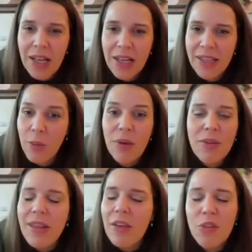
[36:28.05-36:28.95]

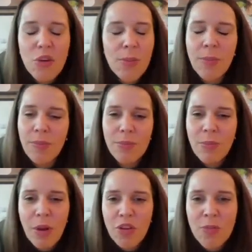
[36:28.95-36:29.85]
there's so
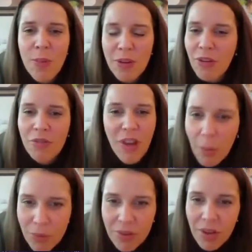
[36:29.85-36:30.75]
much moments of
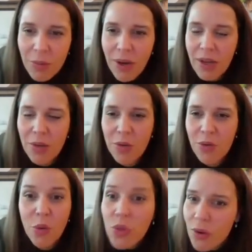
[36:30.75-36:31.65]
doubts where
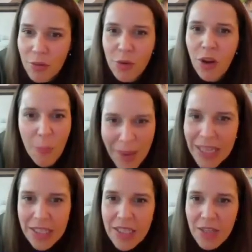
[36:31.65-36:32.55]
you don't know if you're going to
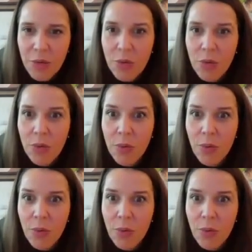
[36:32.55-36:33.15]
make it, if